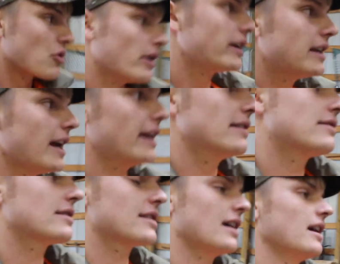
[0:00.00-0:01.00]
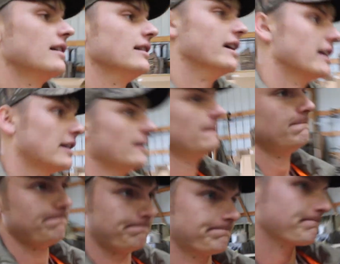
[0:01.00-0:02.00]
truck yet, it's just kind of like
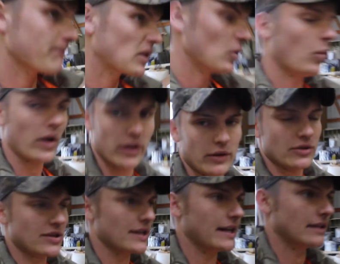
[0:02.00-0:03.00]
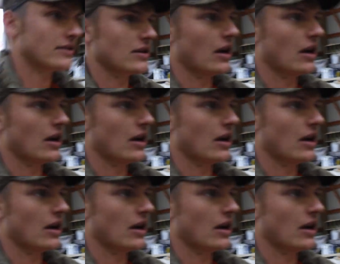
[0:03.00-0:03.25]
one of those things.